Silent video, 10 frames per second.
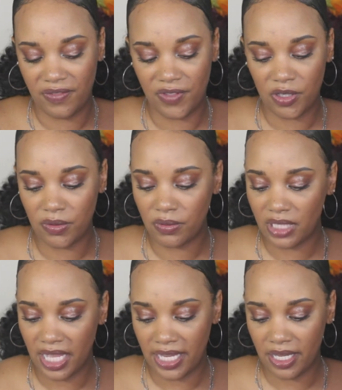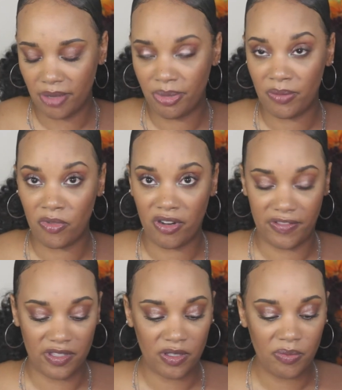if you like a bit more of
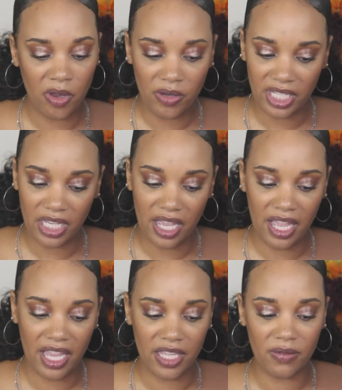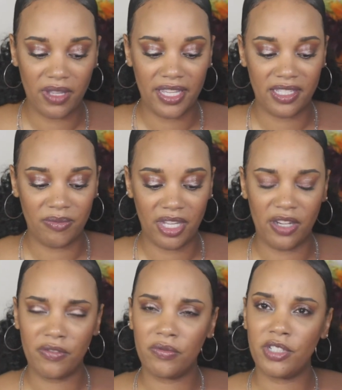a smoky eye, you like some
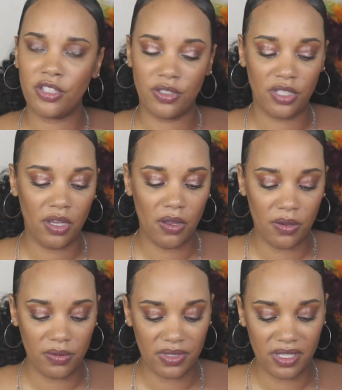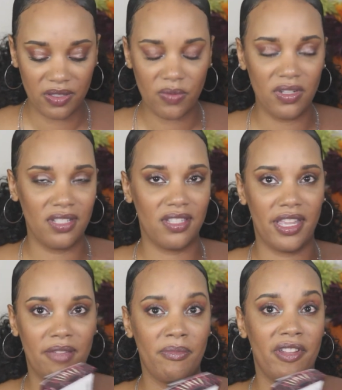kind of richer tones. This one is
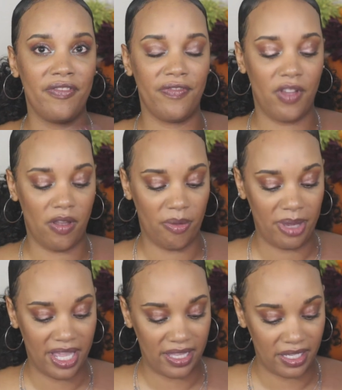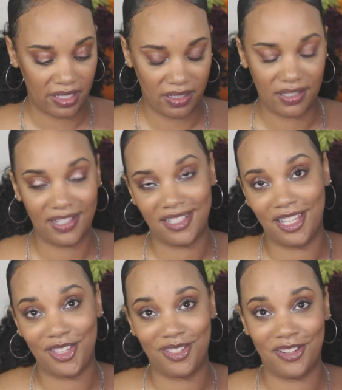like my fall palette. Actually,
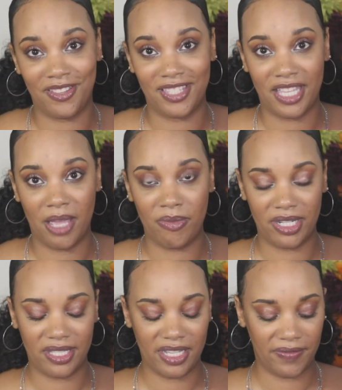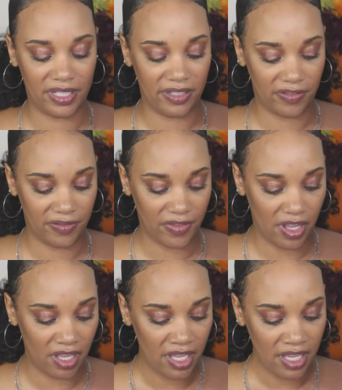I use it all the time, but it's definitely good for
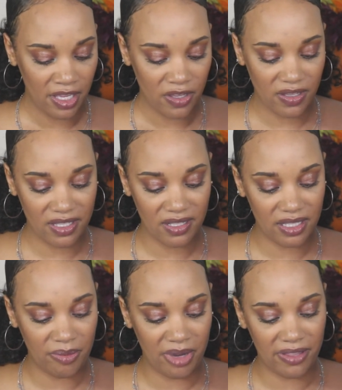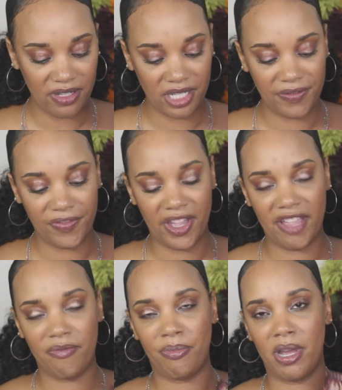fall. So this is the Mothership
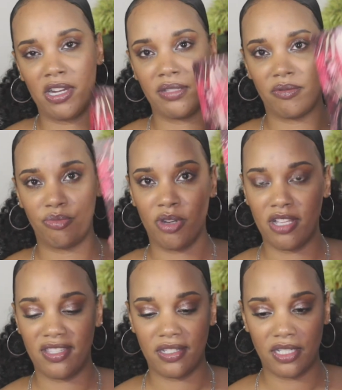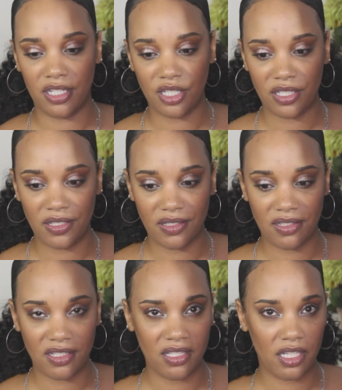five Bronze Seduction. So
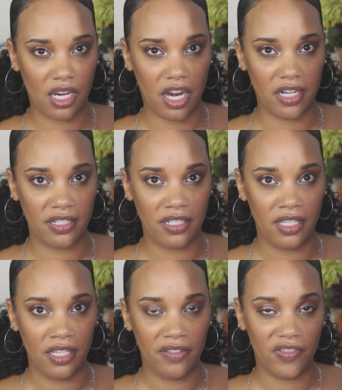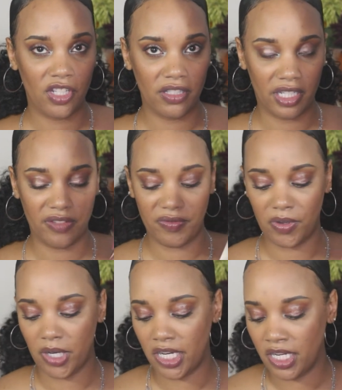this is the carton if you're looking
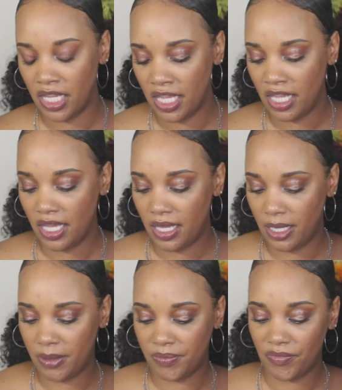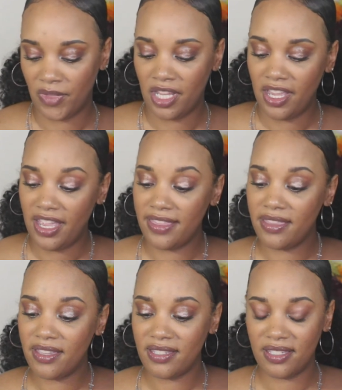for it. Um,
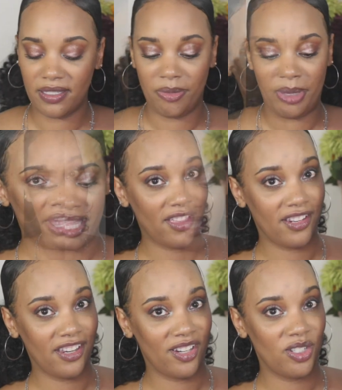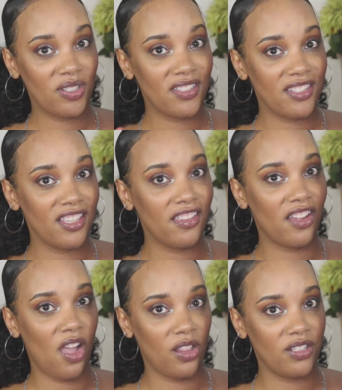and this is the palette here. As you can see, the
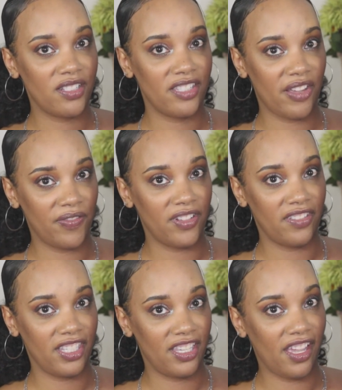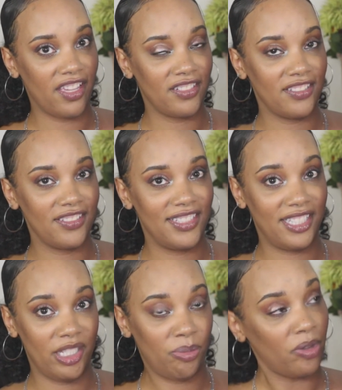colors definitely get
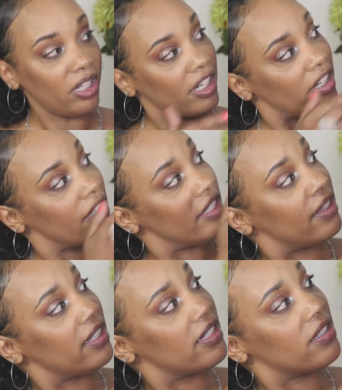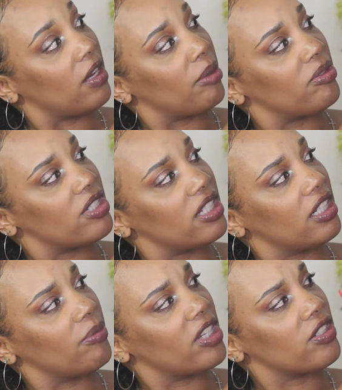deeper here. This
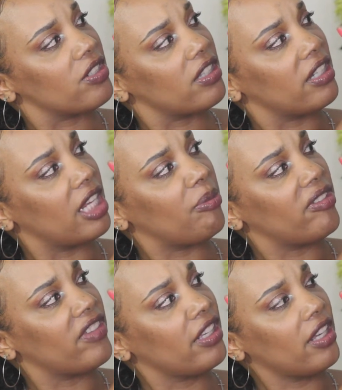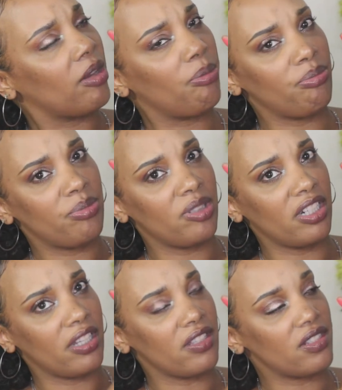aubergine, I'm not sure the name of it. I'll put
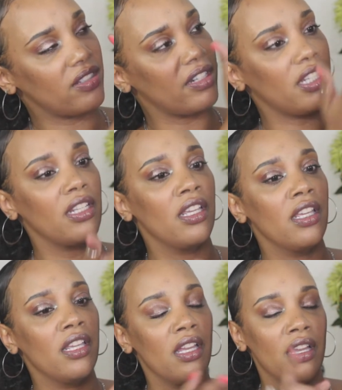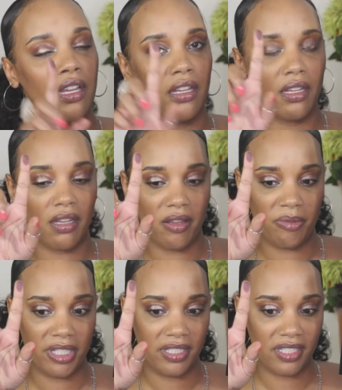it on the screen.
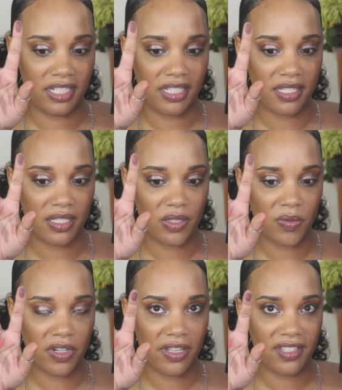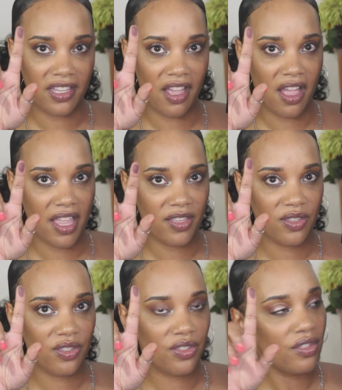Oh my goodness, this one on the eye is
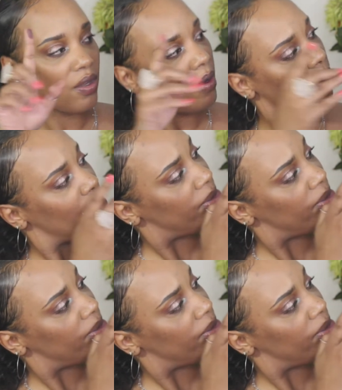so